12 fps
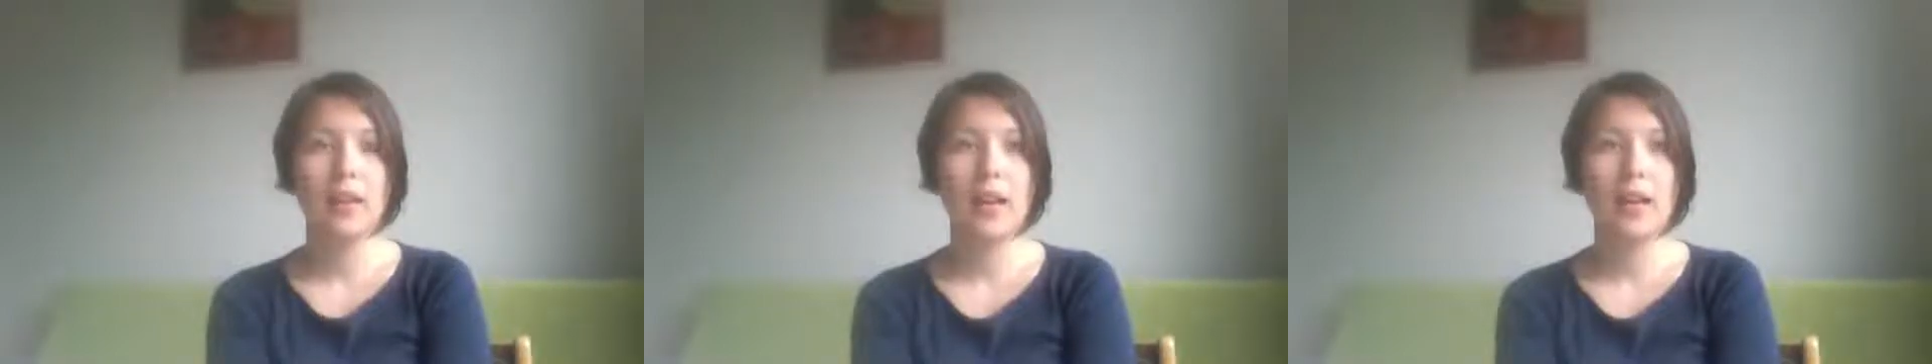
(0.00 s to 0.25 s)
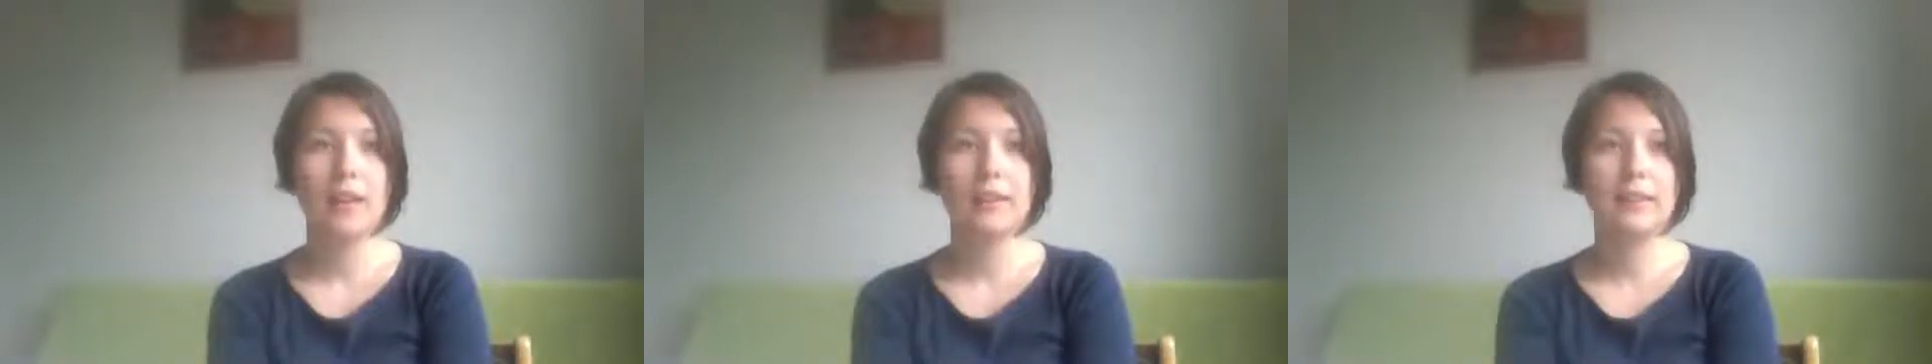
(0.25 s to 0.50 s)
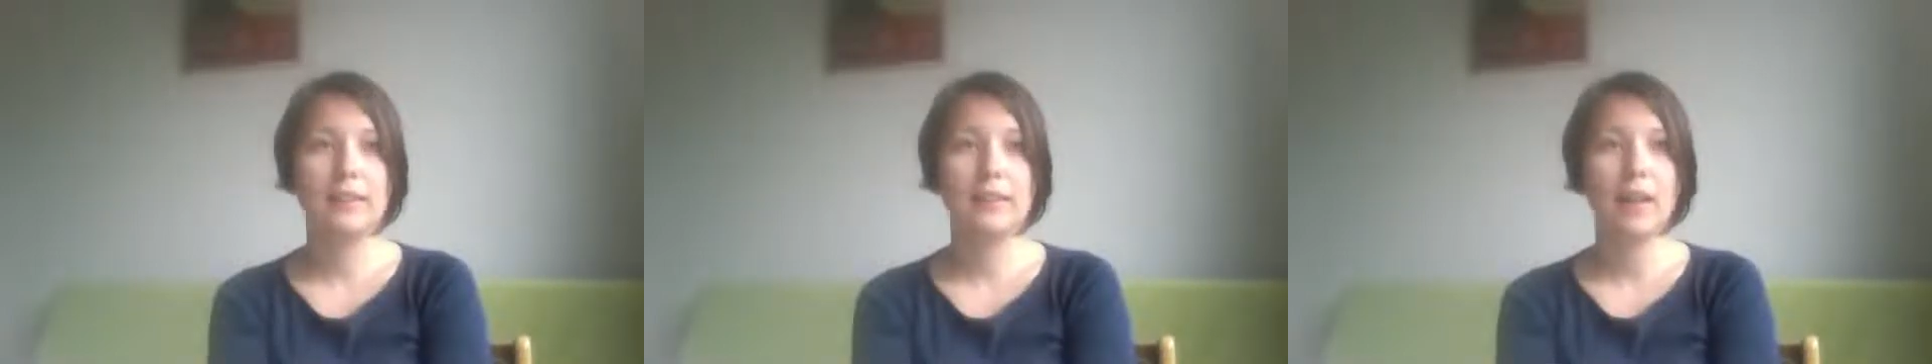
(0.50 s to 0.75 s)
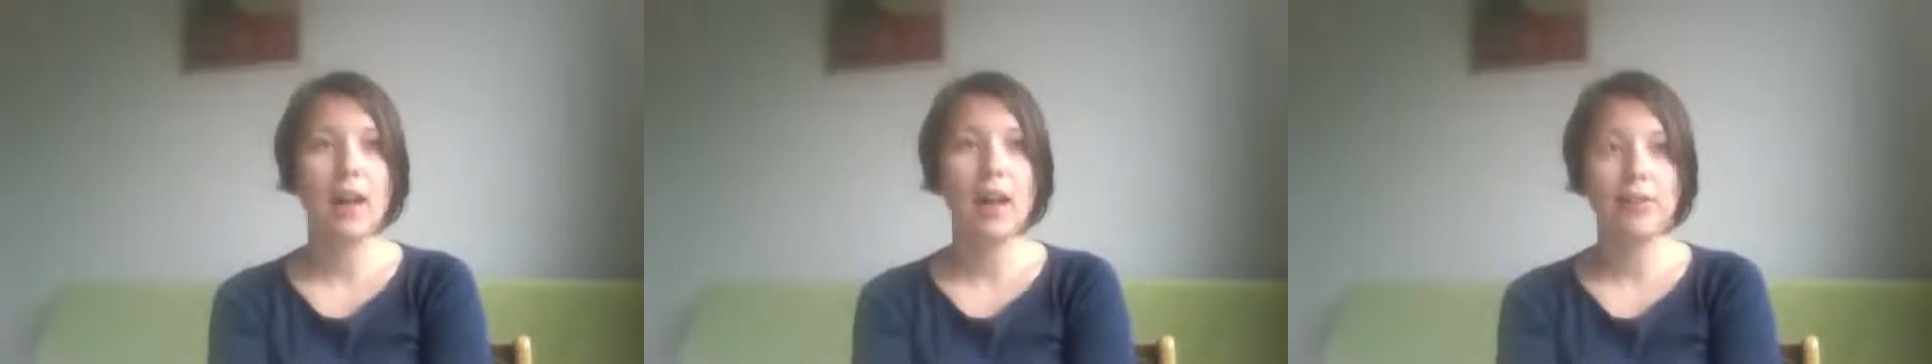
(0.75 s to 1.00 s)
has
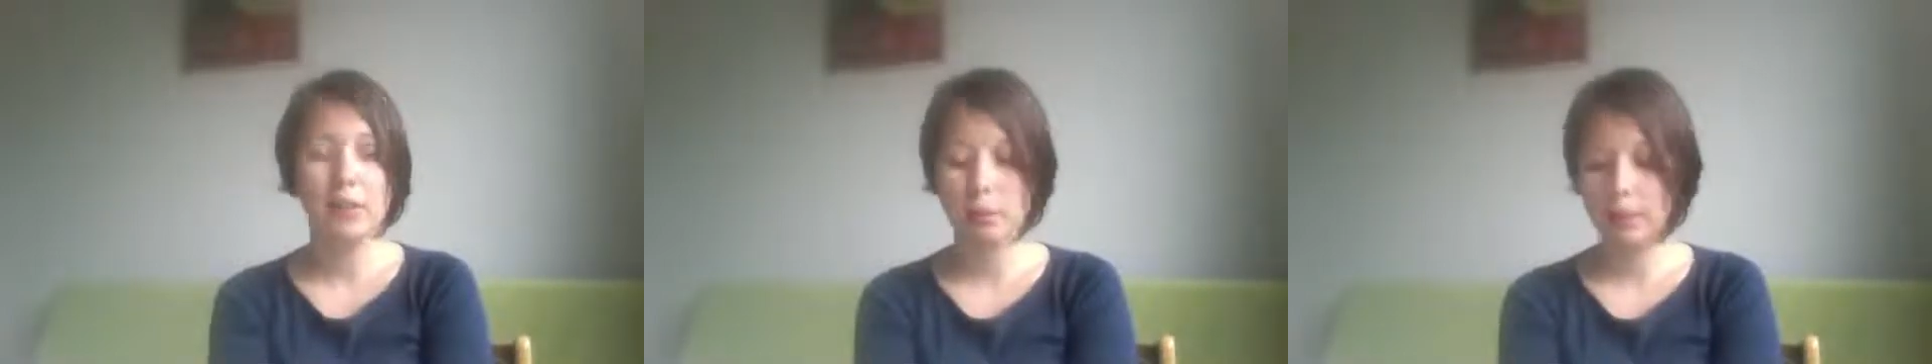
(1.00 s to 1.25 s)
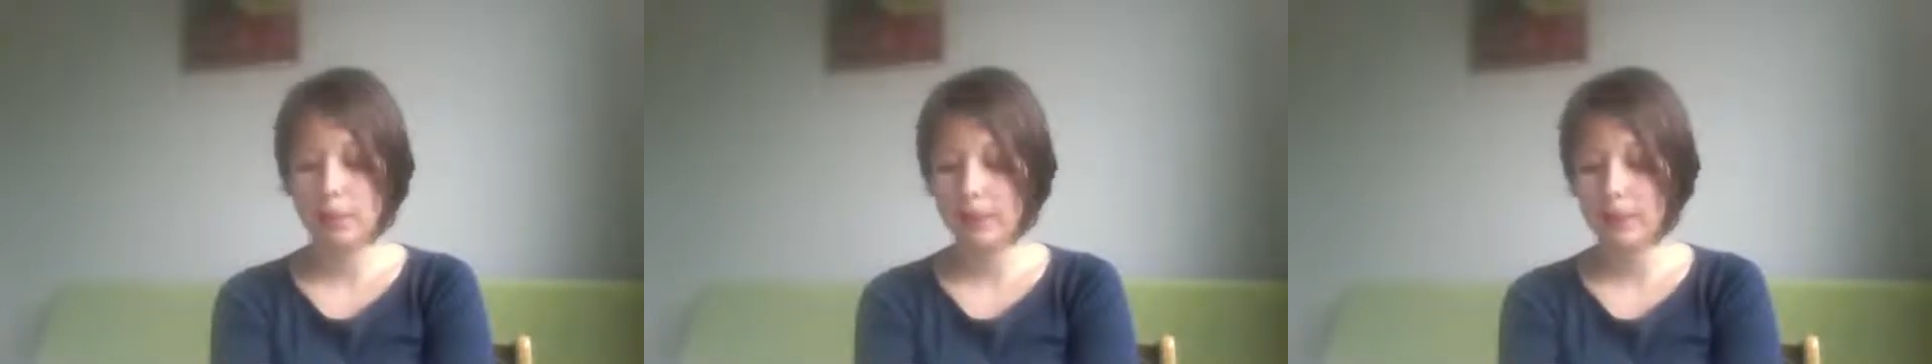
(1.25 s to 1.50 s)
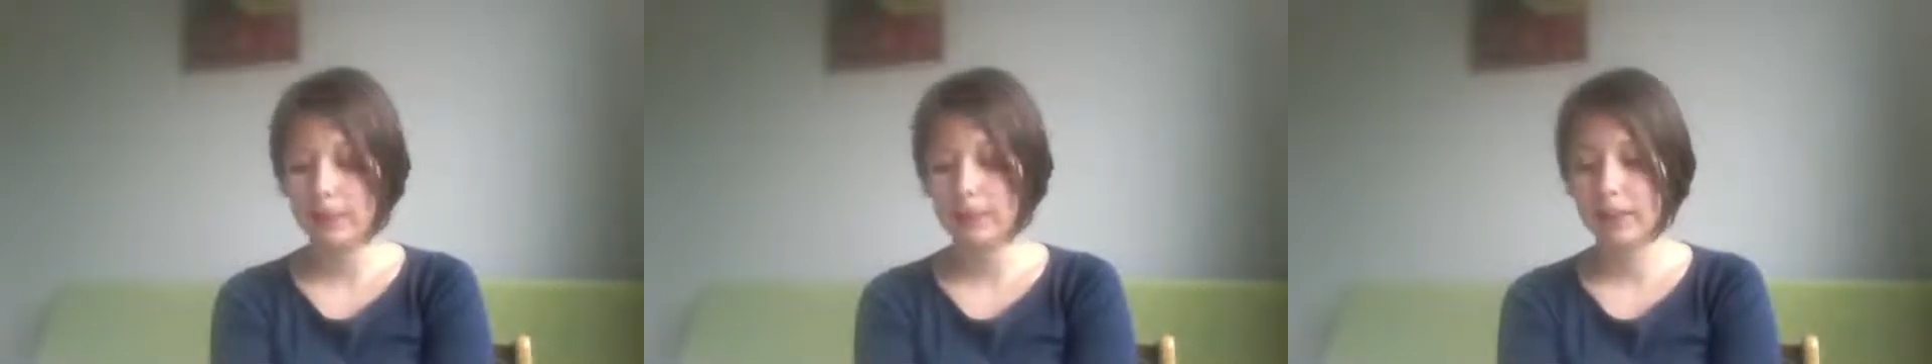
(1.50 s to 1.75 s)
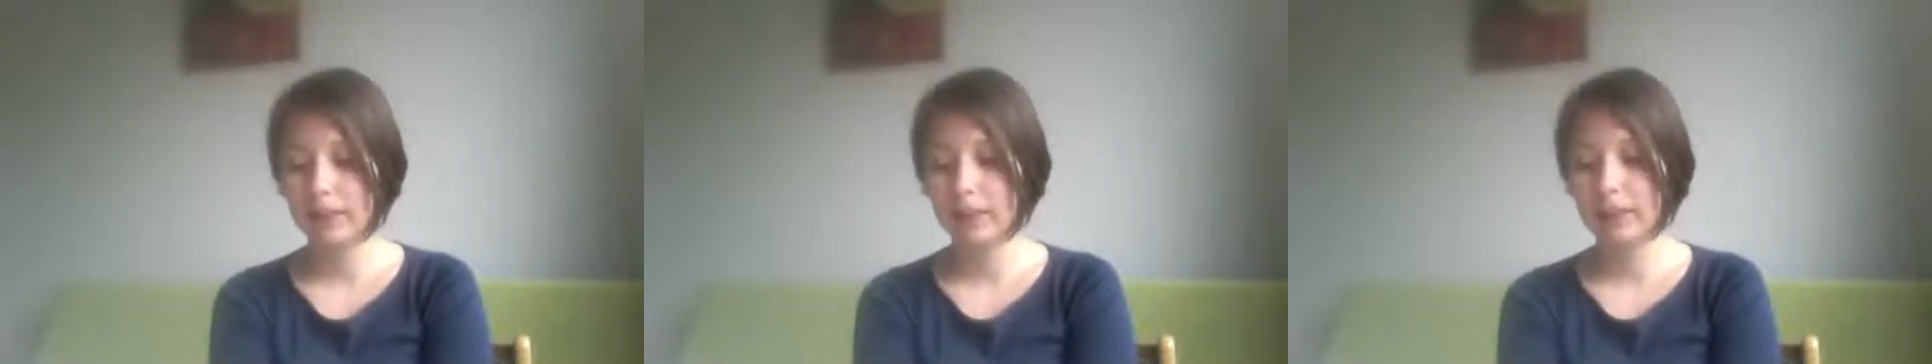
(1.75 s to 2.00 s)
the High
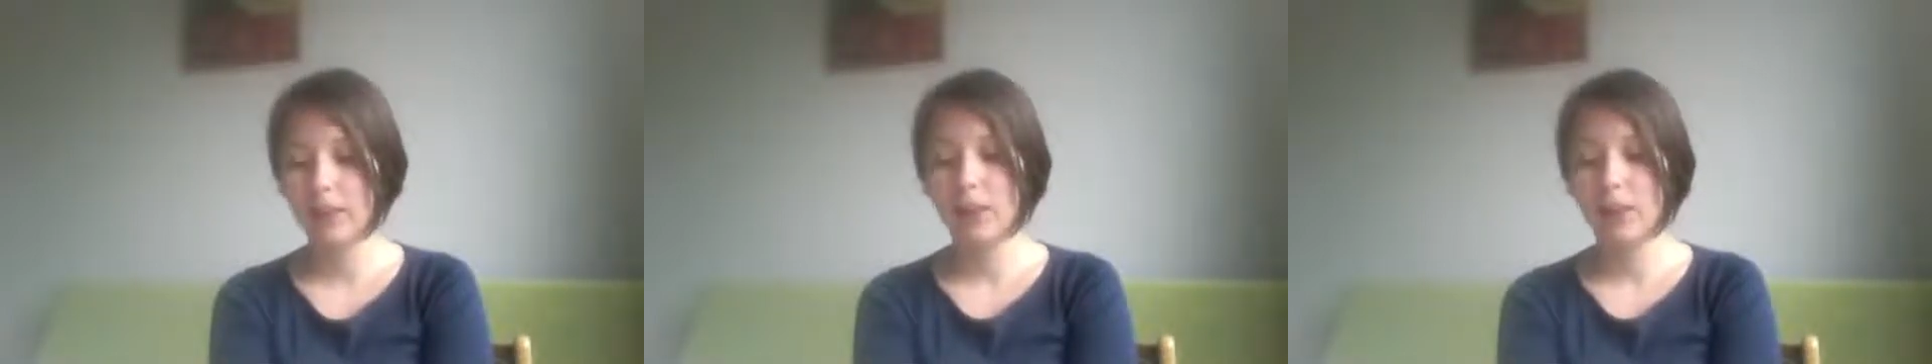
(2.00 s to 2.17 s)
Representative